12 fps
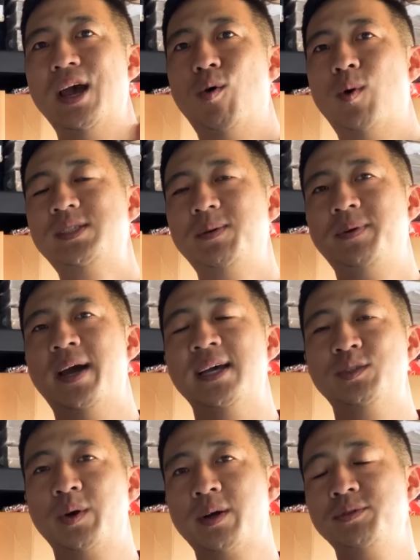What's up,
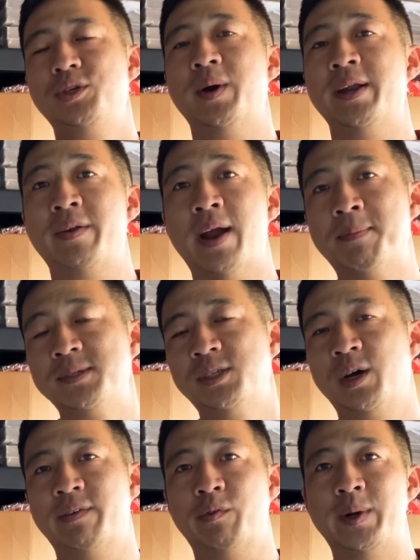guys? Welcome to another
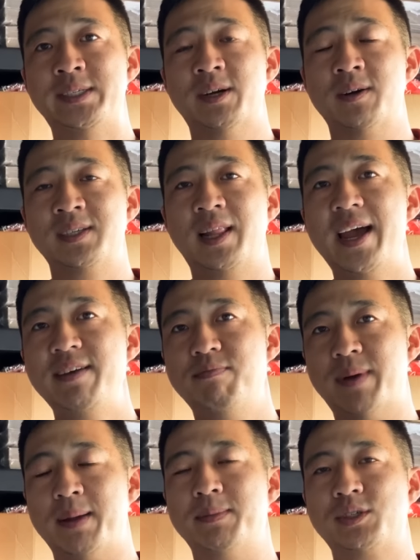episode of Reseller's Life.
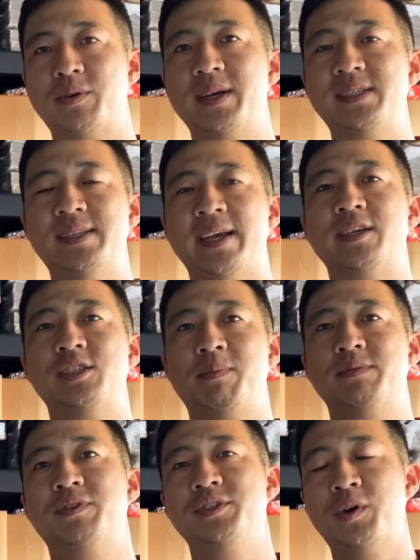My name is Chris. Thank you so
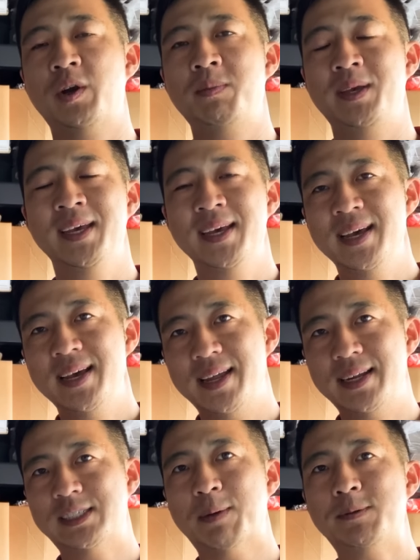much for joining me. In
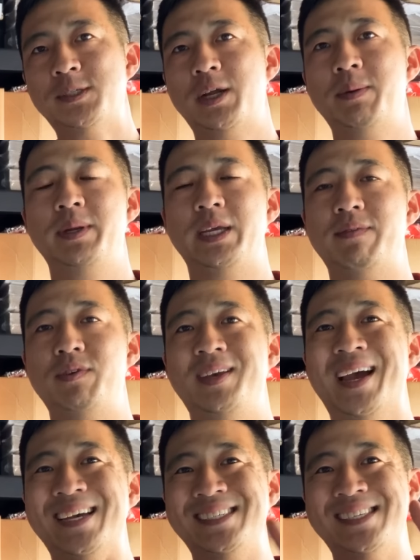this episode, I'm going to give you
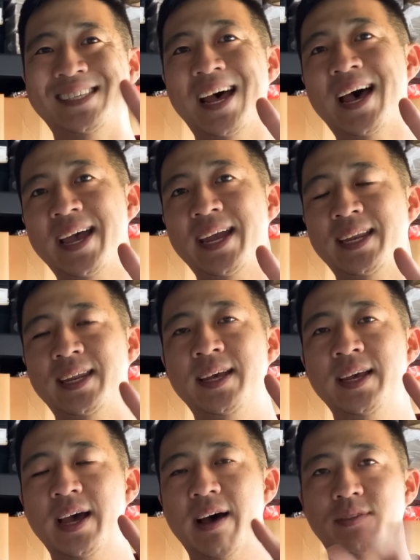guys 9
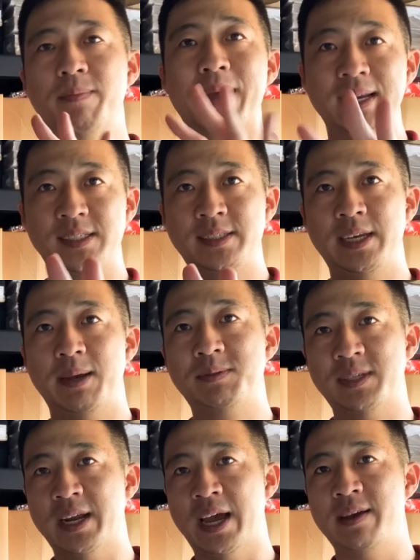of the best tips
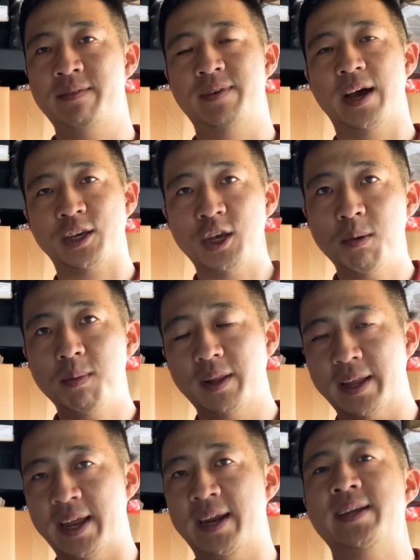that I've
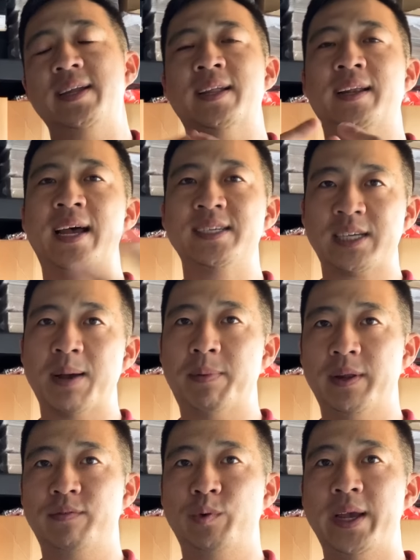accumulated in the last
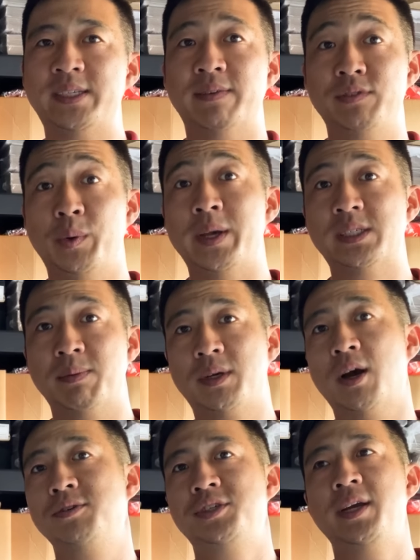couple of weeks of doing some
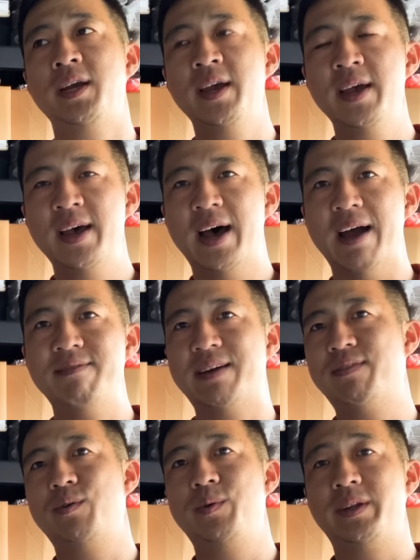coaching. I've
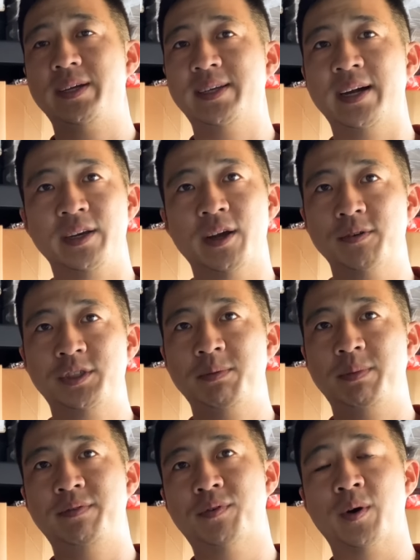never really done coaching
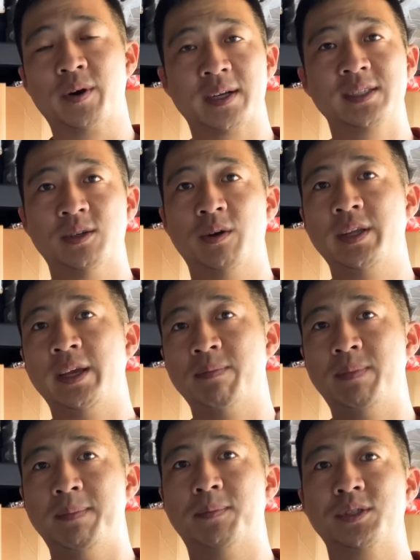before, consulting in
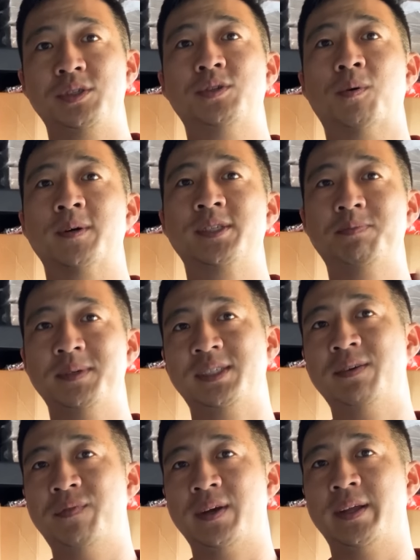people's stores
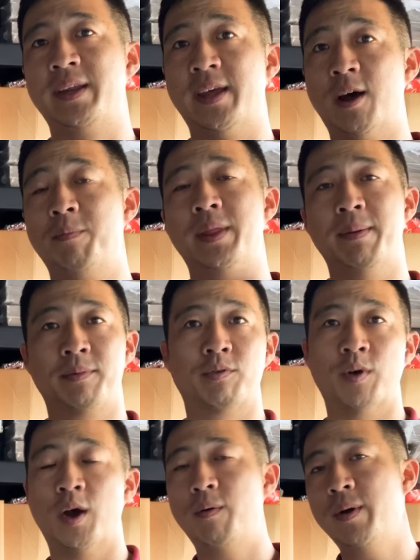specifically to help them
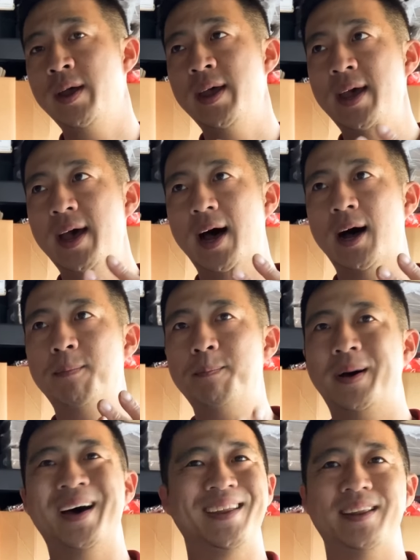grow.
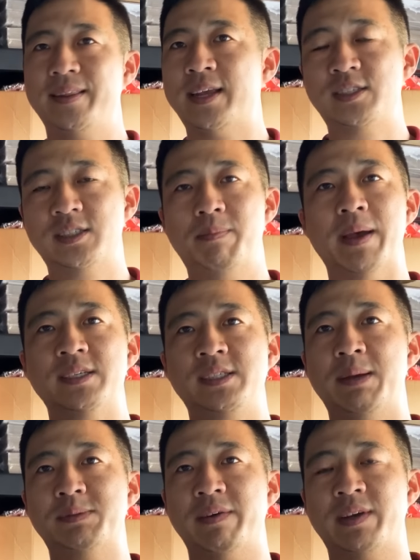But these are the best
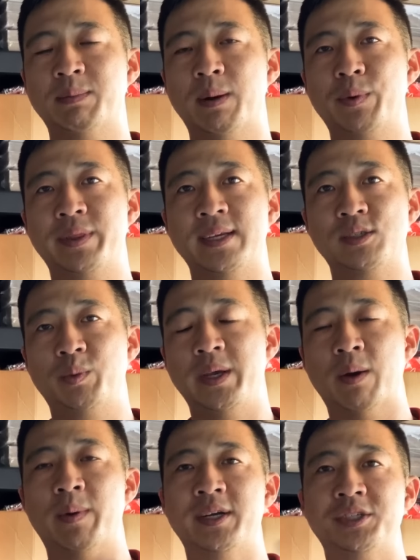tips I've come up with this week.
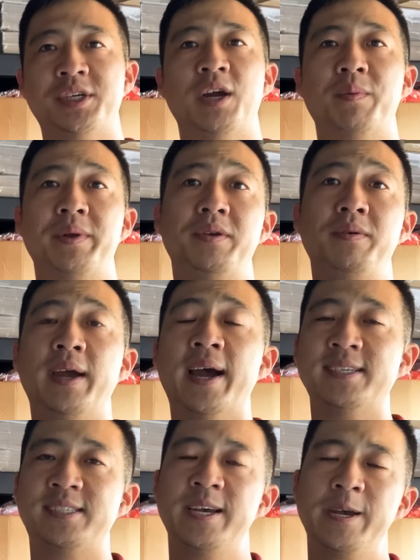I wanted to share it with you
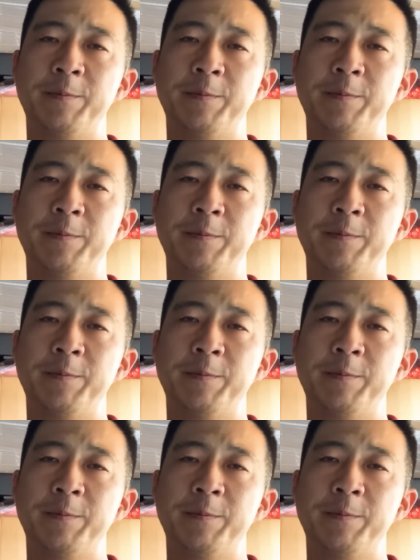guys.